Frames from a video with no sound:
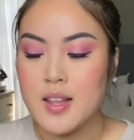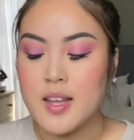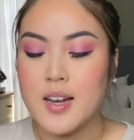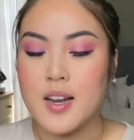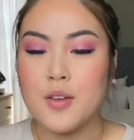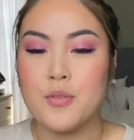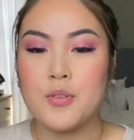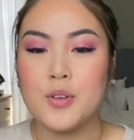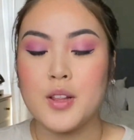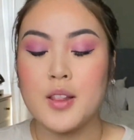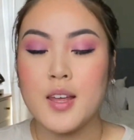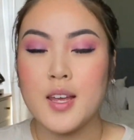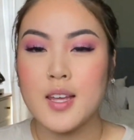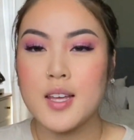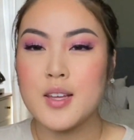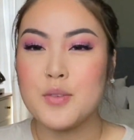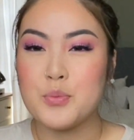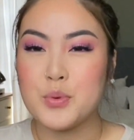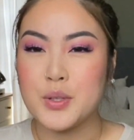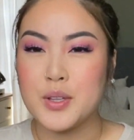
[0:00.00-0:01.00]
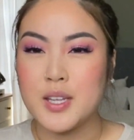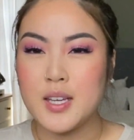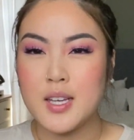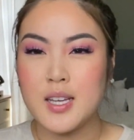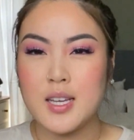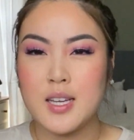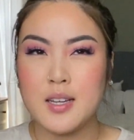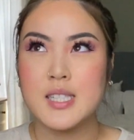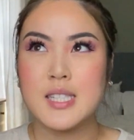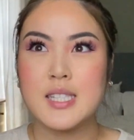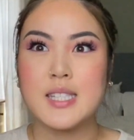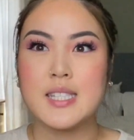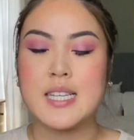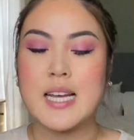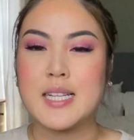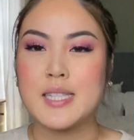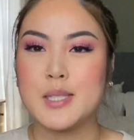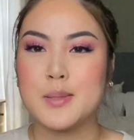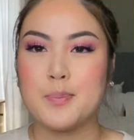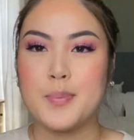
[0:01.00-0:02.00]
and I feel like it really
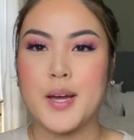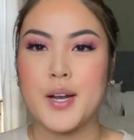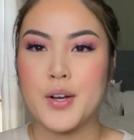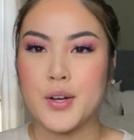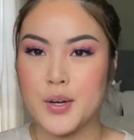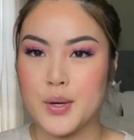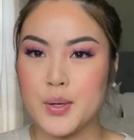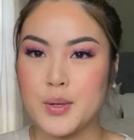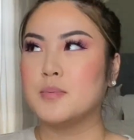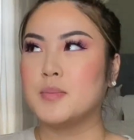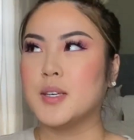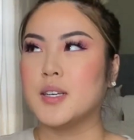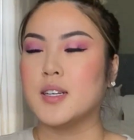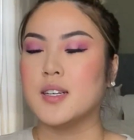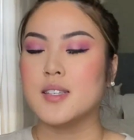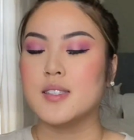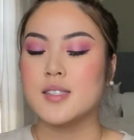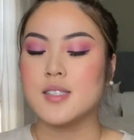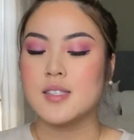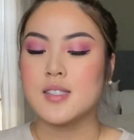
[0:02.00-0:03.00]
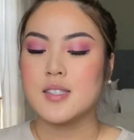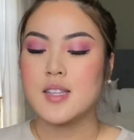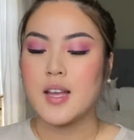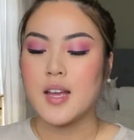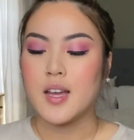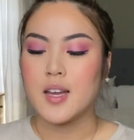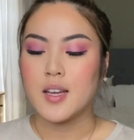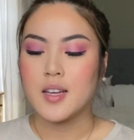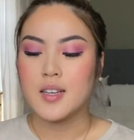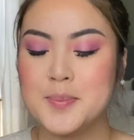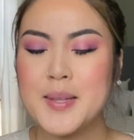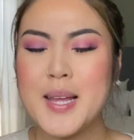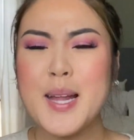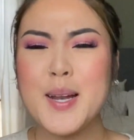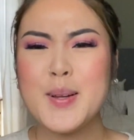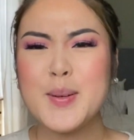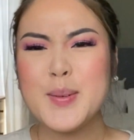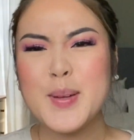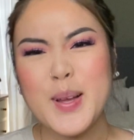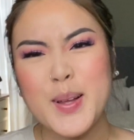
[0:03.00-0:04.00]
sets better because it's like, I
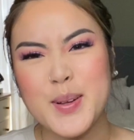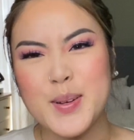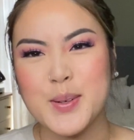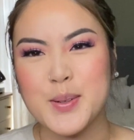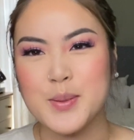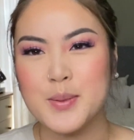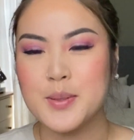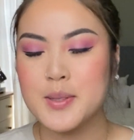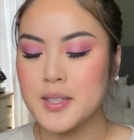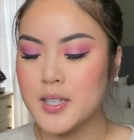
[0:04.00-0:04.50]
don't know,